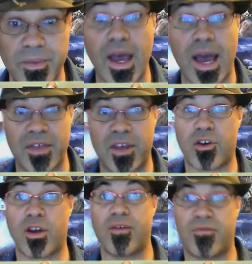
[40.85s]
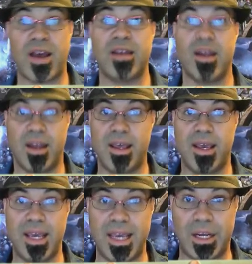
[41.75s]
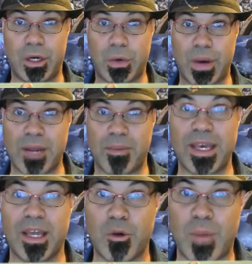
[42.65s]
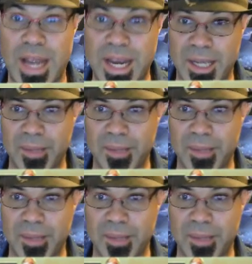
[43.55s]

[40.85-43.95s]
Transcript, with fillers: i think you're going to find it incredibly illuminating